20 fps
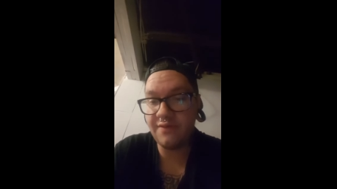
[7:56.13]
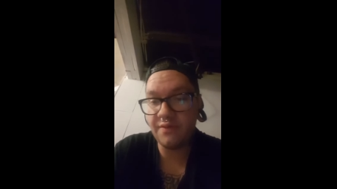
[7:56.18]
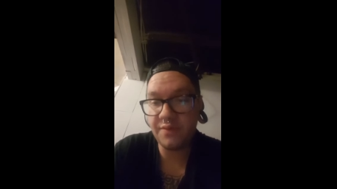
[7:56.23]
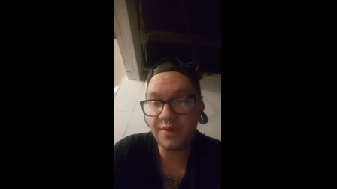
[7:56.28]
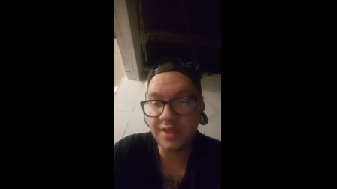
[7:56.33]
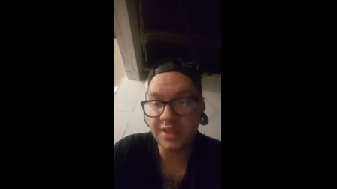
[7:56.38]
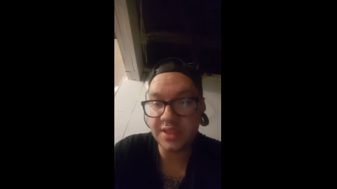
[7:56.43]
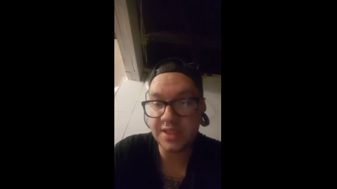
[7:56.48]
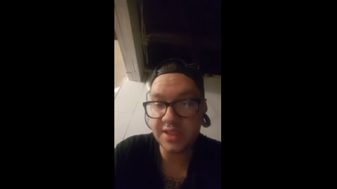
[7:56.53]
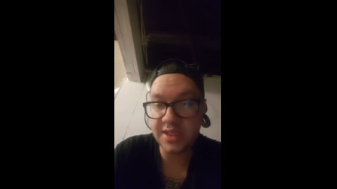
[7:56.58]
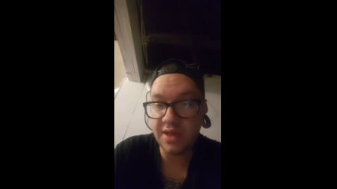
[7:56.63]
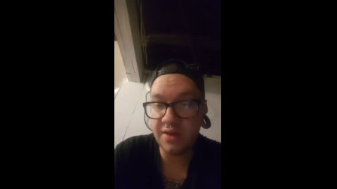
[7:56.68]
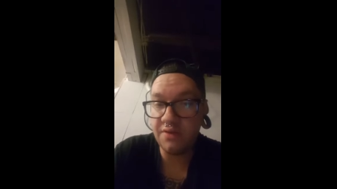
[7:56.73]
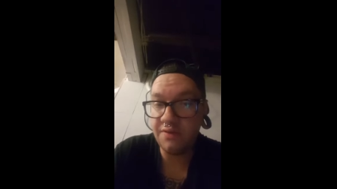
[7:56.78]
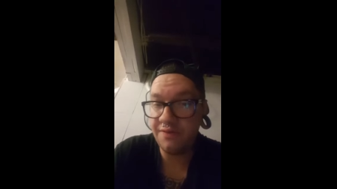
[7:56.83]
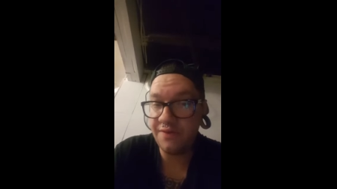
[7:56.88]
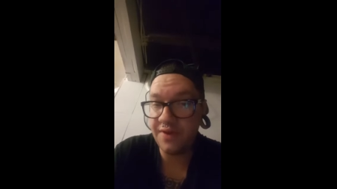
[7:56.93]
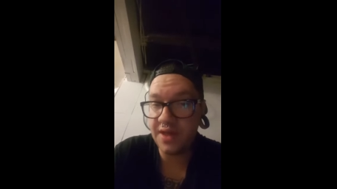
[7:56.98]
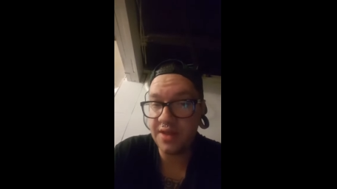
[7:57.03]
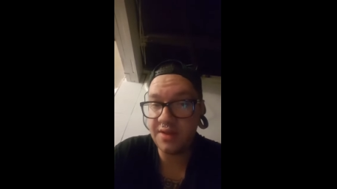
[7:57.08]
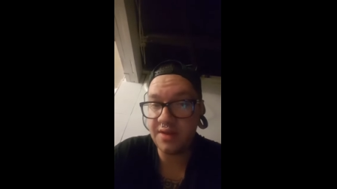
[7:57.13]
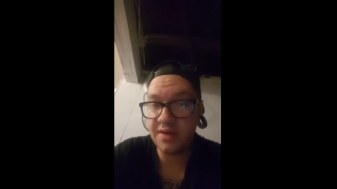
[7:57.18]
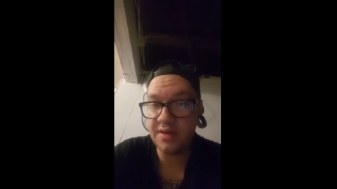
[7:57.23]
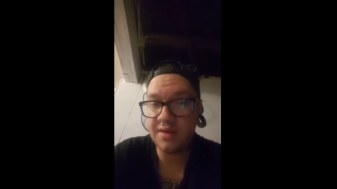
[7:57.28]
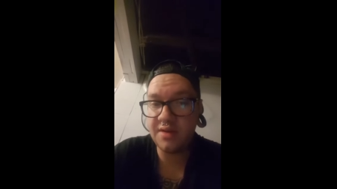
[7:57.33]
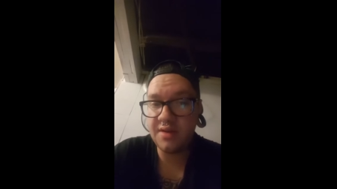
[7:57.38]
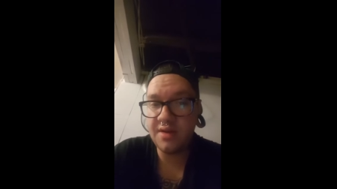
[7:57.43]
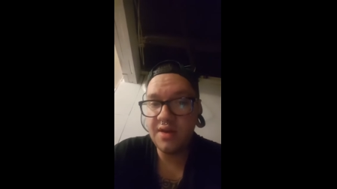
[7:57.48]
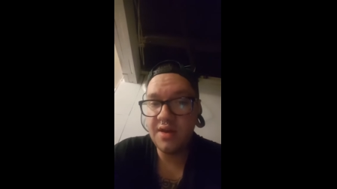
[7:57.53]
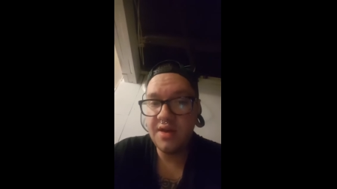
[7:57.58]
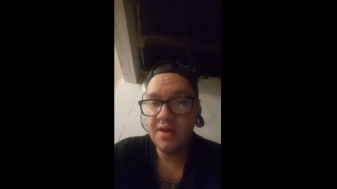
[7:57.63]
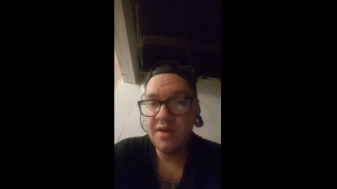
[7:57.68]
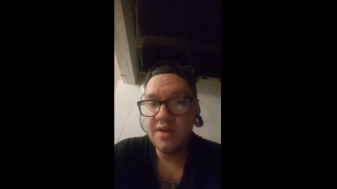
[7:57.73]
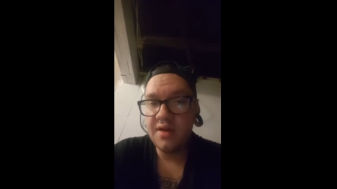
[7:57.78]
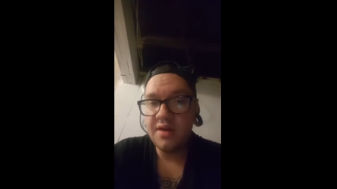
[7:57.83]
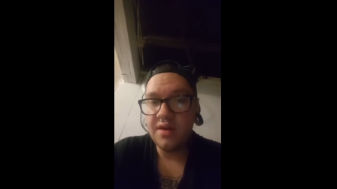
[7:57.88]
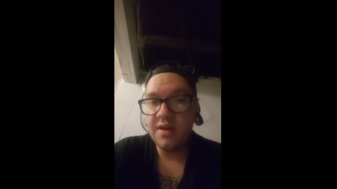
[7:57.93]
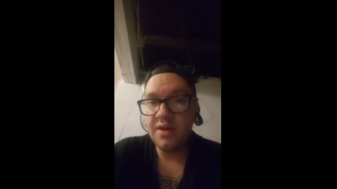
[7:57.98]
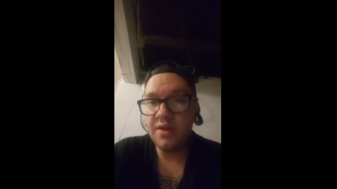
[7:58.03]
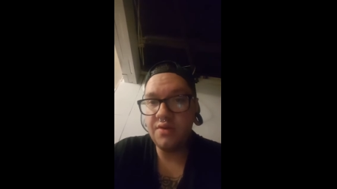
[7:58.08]
Even with a single Faithka,
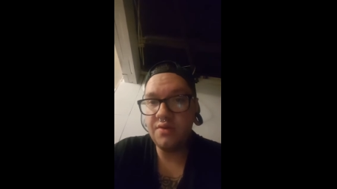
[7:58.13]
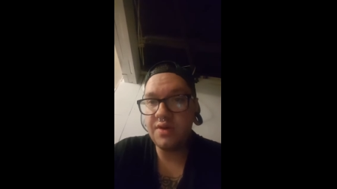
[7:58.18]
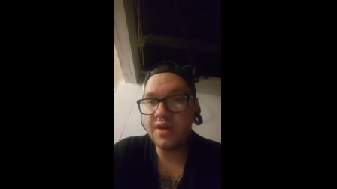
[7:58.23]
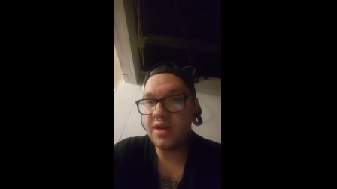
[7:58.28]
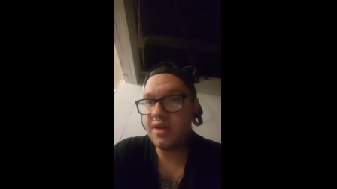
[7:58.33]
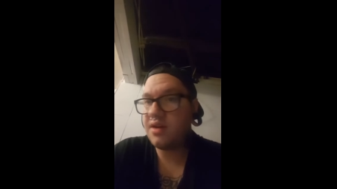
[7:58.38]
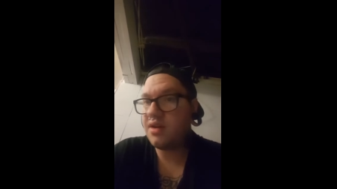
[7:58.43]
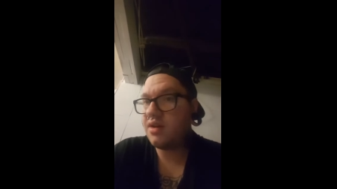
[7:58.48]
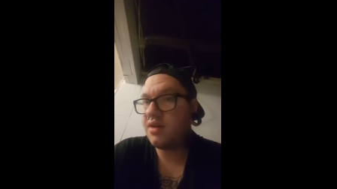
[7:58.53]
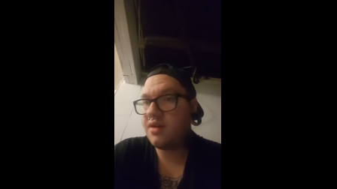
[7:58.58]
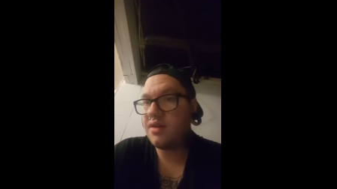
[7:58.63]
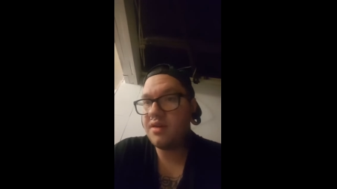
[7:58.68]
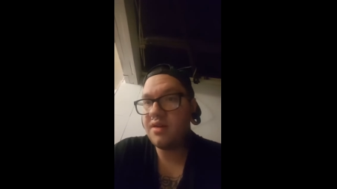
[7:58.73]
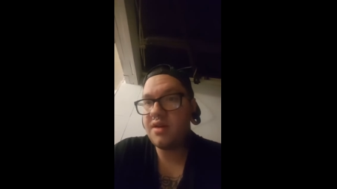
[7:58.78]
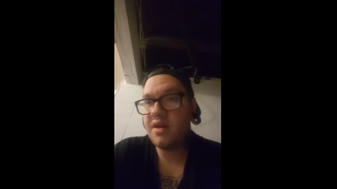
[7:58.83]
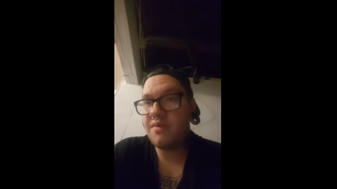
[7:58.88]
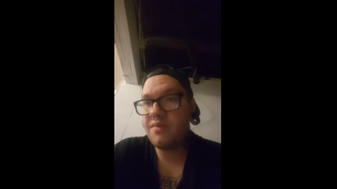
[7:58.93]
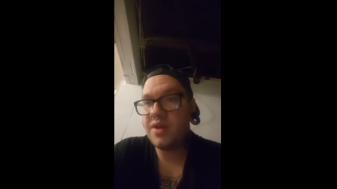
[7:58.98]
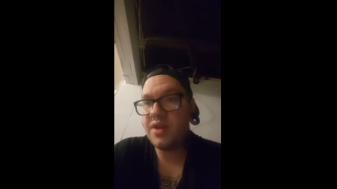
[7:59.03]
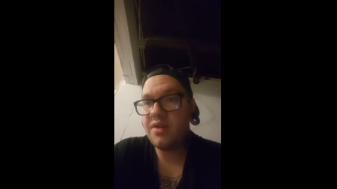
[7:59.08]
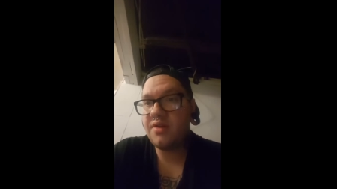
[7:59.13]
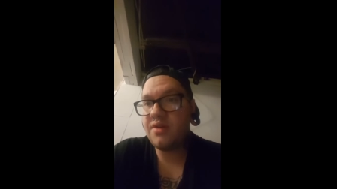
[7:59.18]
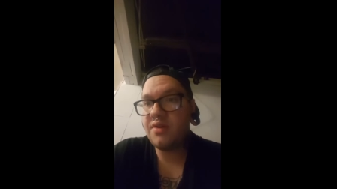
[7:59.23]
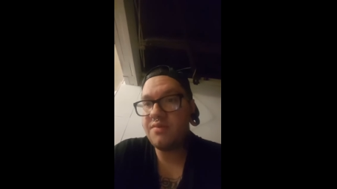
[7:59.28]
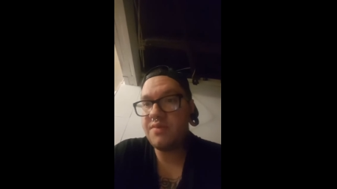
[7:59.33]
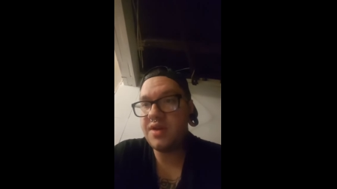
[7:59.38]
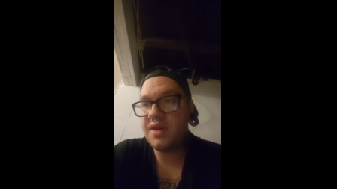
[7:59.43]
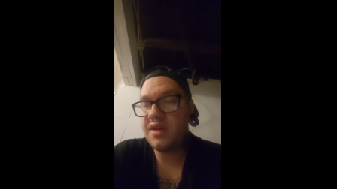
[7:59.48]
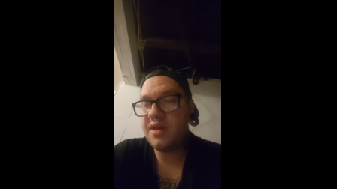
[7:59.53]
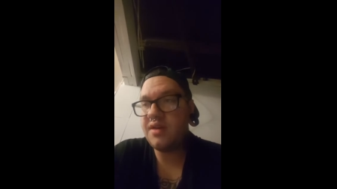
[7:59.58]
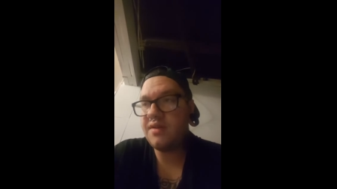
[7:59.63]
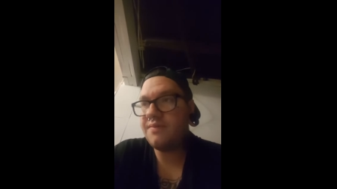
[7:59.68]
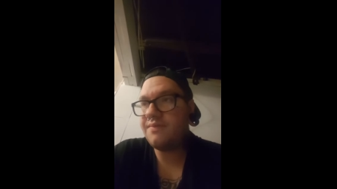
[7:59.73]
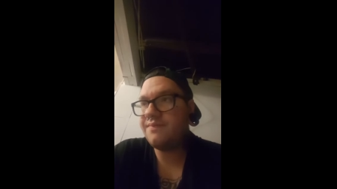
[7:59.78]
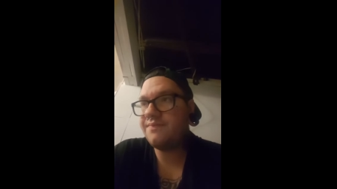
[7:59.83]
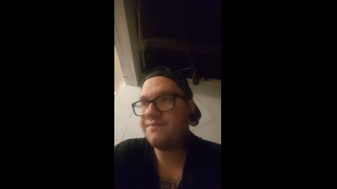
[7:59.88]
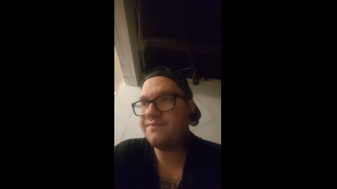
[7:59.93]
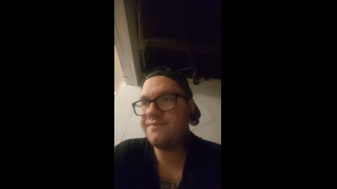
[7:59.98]
you can, uh, I mean, you can be,